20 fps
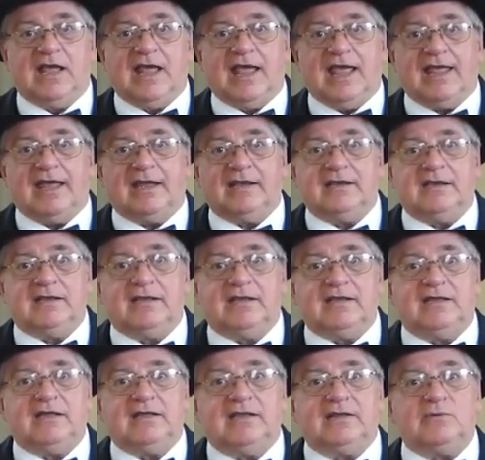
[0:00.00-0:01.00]
And
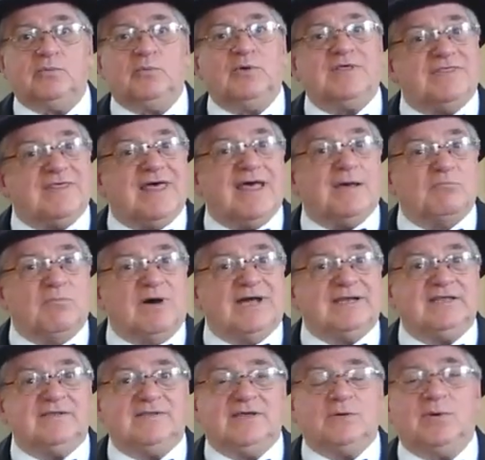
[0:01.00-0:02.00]
with that
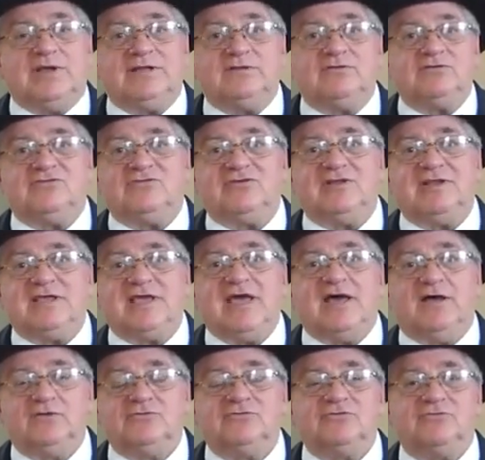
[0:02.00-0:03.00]
money, they went to City
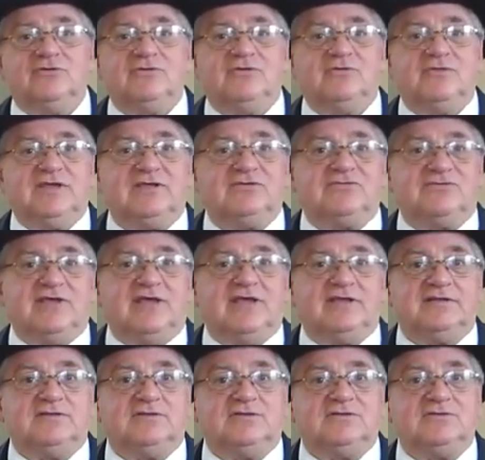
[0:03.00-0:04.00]
Council. They
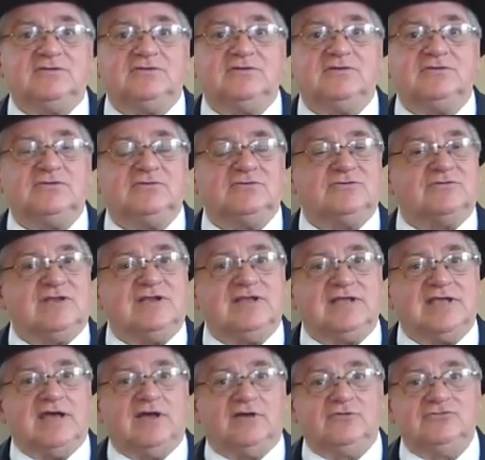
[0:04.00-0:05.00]
said to City
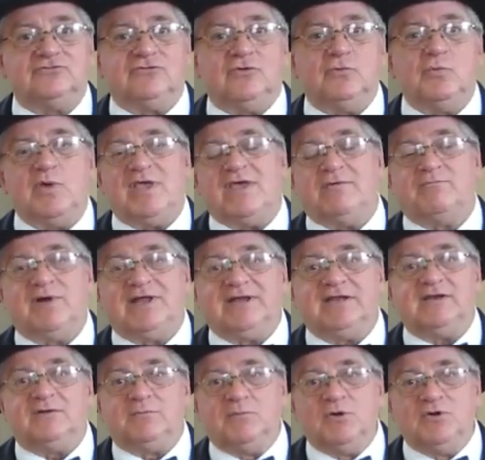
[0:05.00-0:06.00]
Council, we have
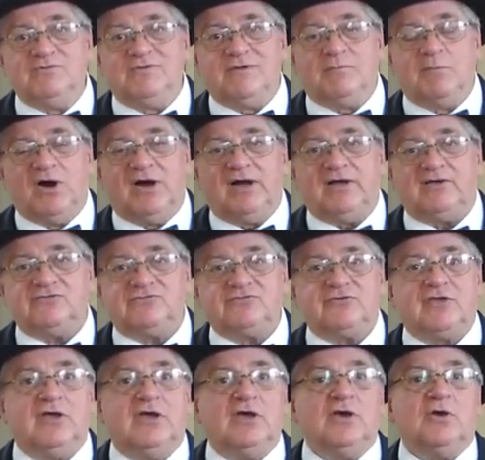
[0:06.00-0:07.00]
money to move the
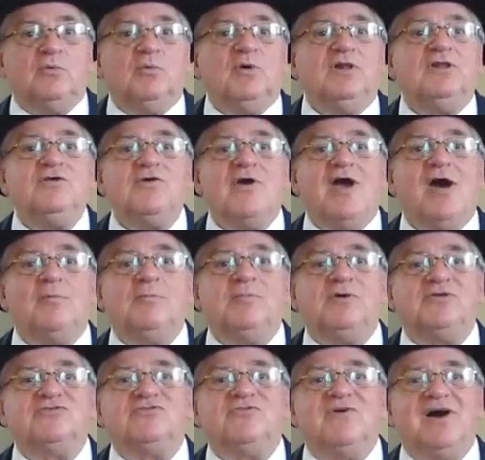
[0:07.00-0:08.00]
mosque. Will you help
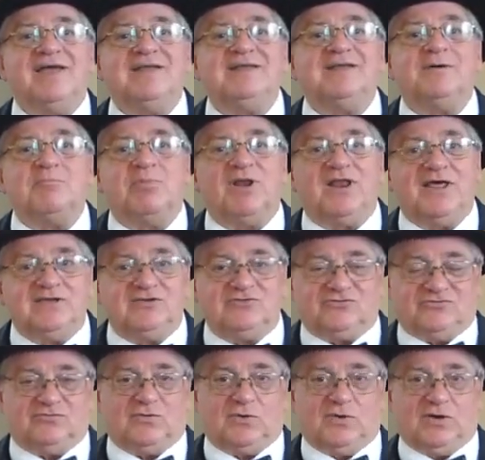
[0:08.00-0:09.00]
us find a place
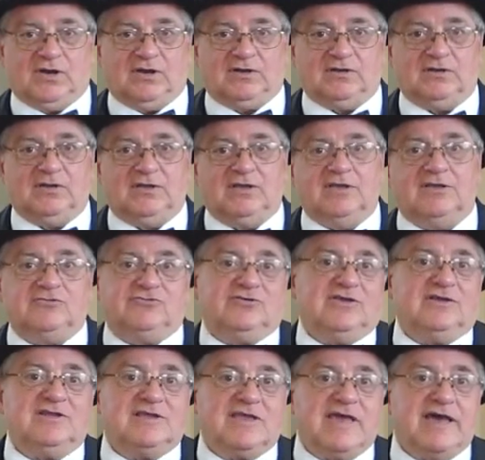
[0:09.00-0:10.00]
for it?
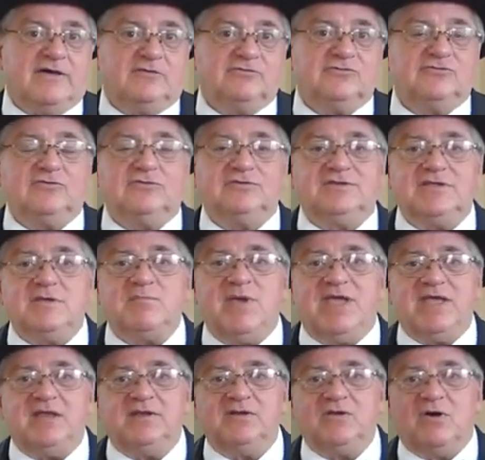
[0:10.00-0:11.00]
City Council
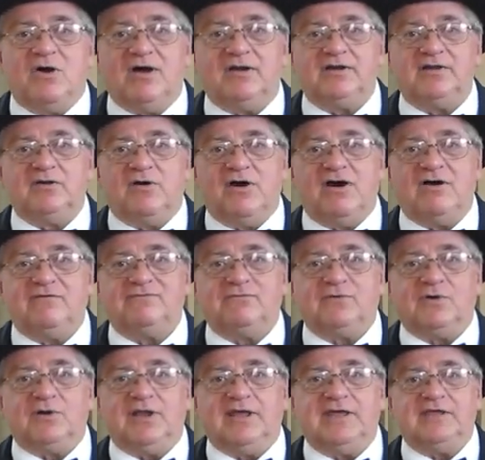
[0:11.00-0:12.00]
debated on and off
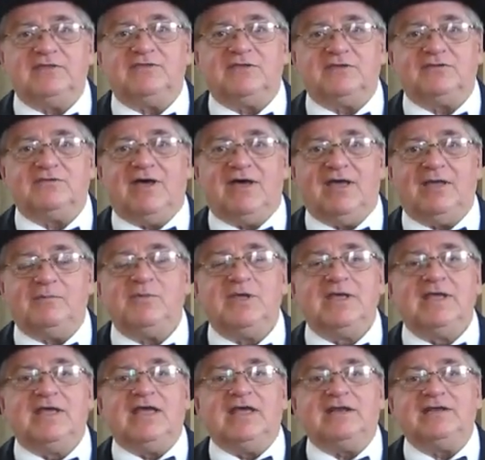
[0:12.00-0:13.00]
for a length of
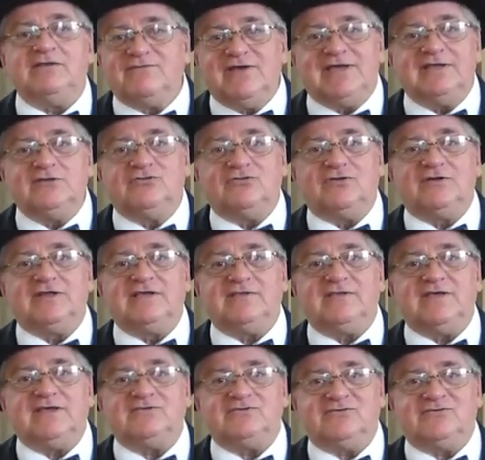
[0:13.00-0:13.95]
time, and eventually they